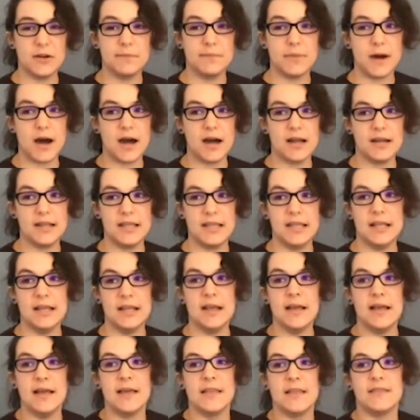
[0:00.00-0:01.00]
body.
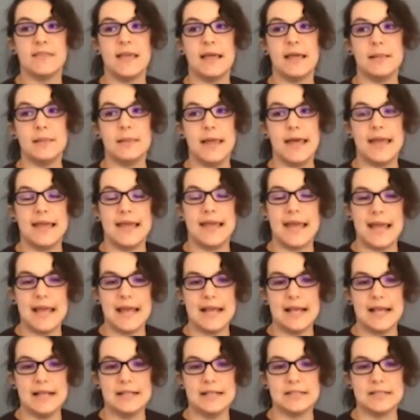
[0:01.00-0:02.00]
They lay
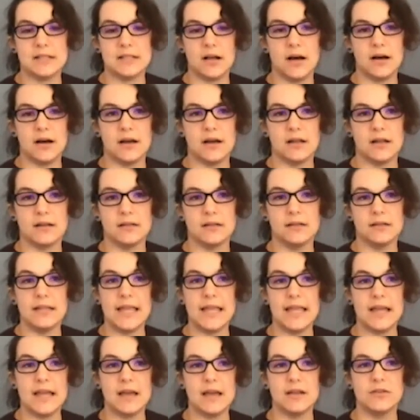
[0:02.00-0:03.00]
eggs on
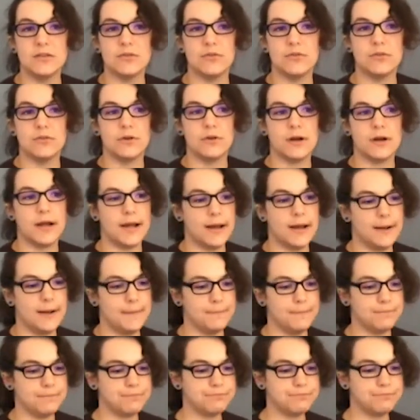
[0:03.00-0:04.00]
land, or
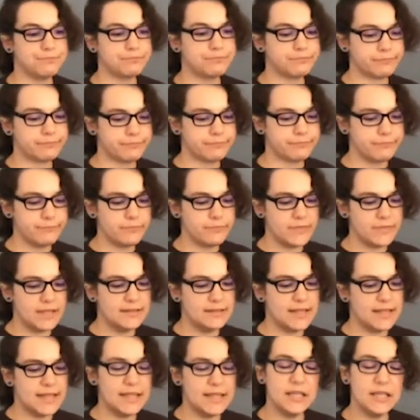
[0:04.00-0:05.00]

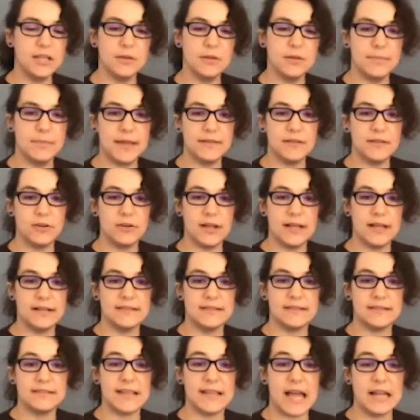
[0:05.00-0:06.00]
they incubate their
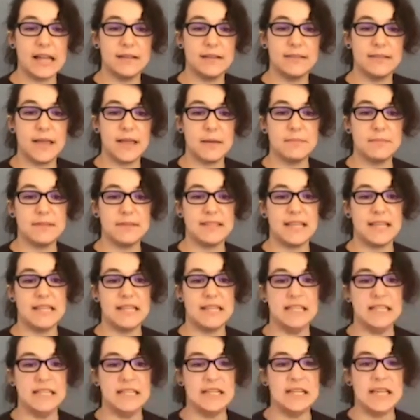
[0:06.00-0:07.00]
eggs inside of them, but they
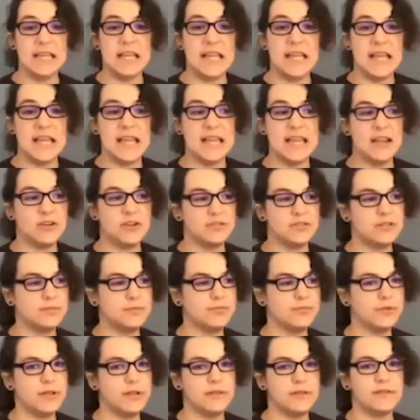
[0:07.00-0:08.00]
need air to
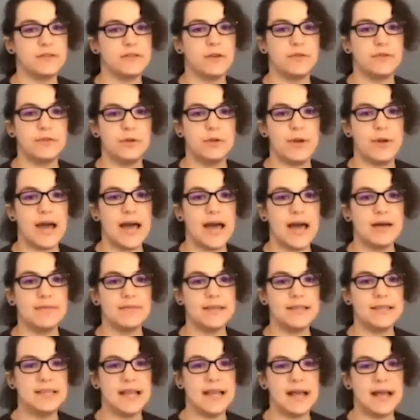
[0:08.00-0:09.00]
breathe. So if you have a
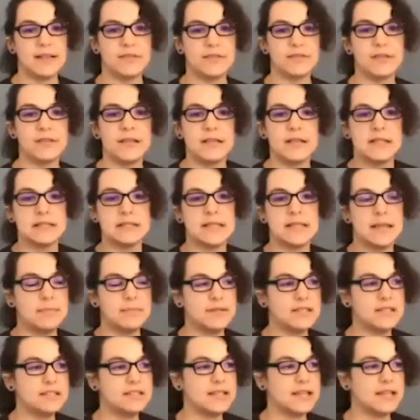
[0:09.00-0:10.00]
guess, type
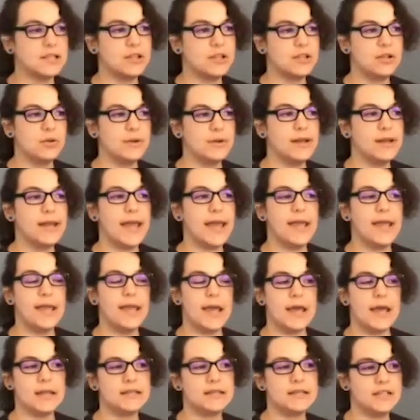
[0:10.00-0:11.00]
it into that Q&A,
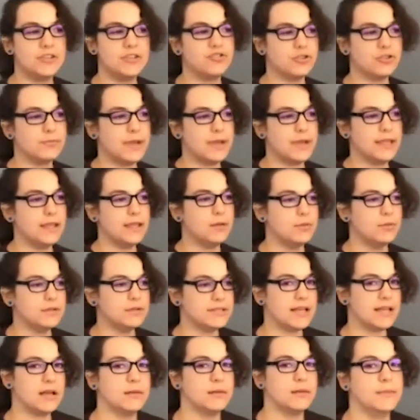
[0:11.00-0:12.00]
and teacher Mikey will
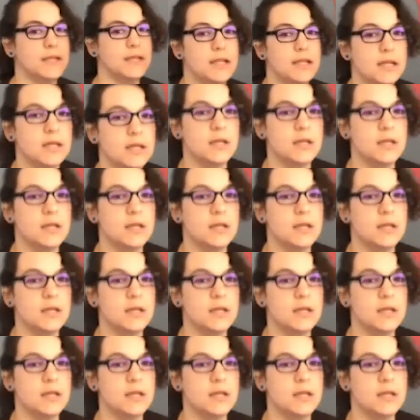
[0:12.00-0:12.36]
tell me